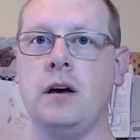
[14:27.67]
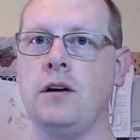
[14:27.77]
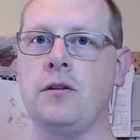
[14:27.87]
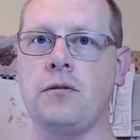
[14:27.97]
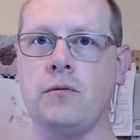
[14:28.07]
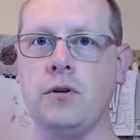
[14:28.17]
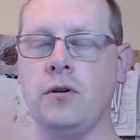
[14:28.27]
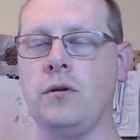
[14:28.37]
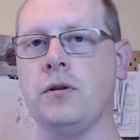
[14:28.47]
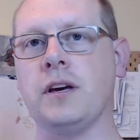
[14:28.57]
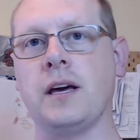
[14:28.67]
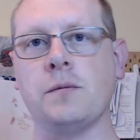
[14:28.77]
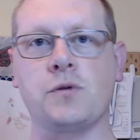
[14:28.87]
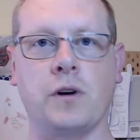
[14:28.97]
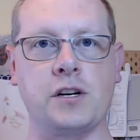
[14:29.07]
through the
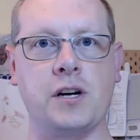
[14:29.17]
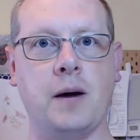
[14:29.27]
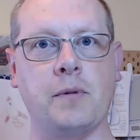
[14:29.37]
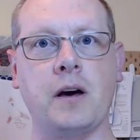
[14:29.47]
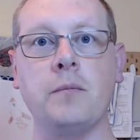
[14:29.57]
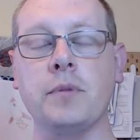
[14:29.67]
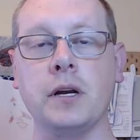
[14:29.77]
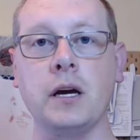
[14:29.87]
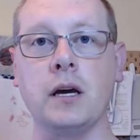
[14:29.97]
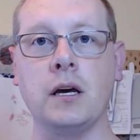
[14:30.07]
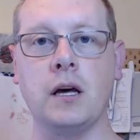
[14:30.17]
Games Workshop company.